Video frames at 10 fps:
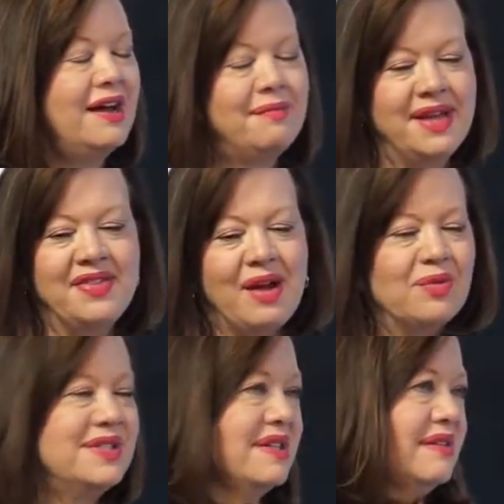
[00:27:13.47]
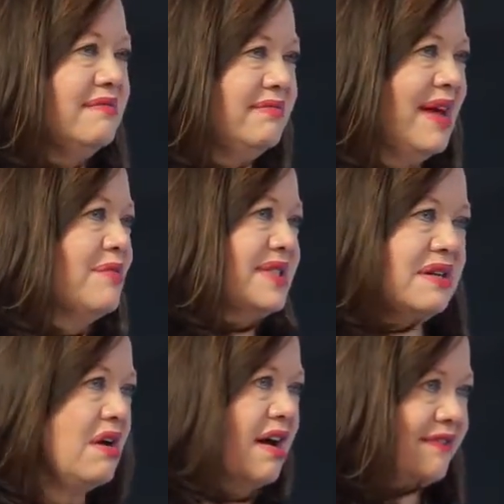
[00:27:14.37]
And that was a
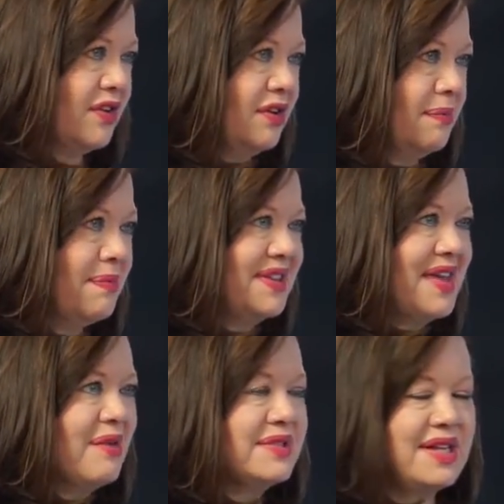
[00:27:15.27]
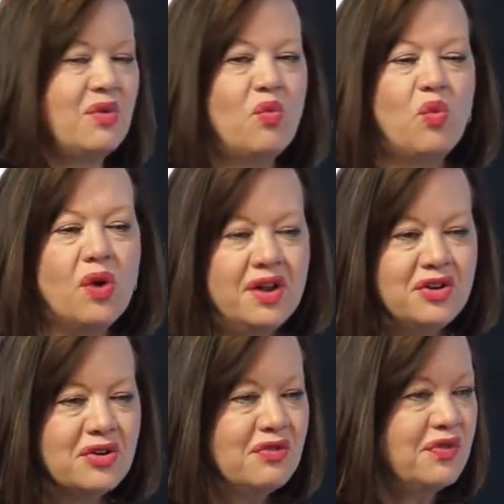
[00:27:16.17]
novel, but that was a
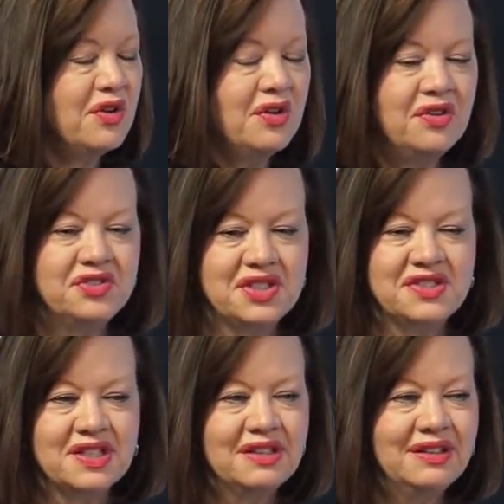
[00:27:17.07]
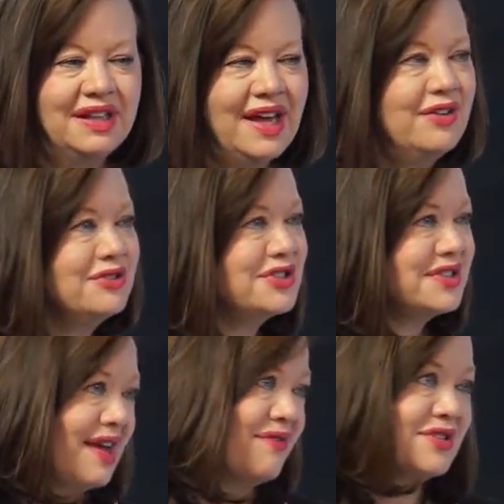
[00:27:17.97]
wonderful, just letters
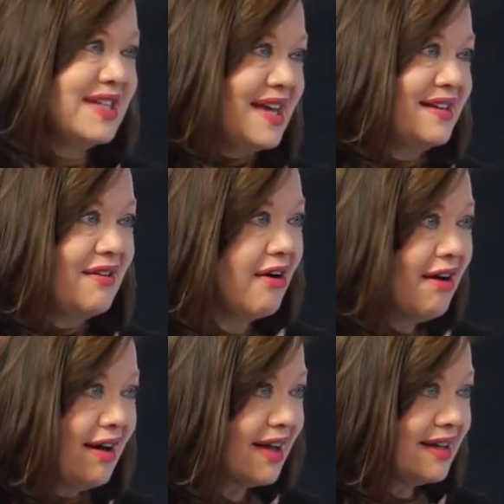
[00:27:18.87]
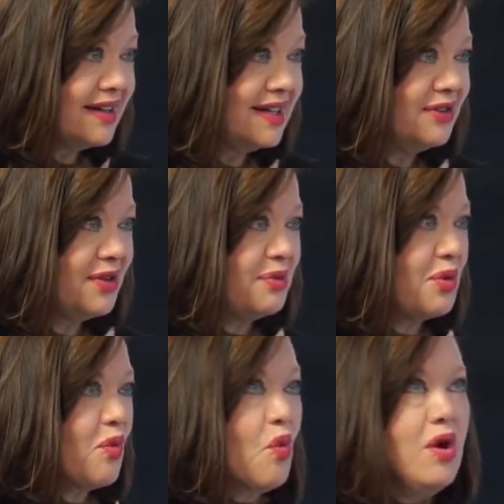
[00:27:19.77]
every day to God. They
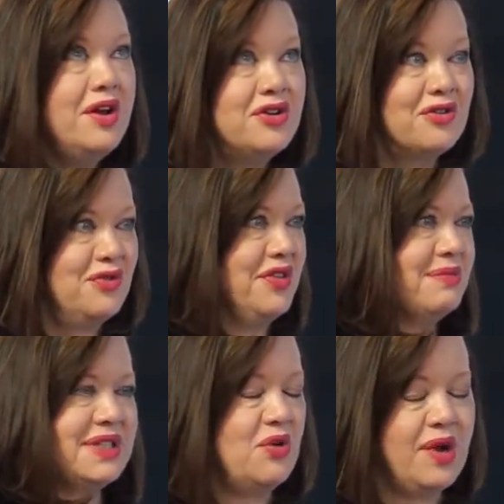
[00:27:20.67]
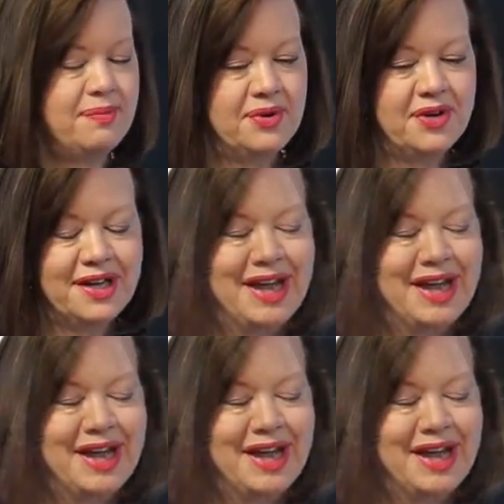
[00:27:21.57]
were wonderful. That was a great book.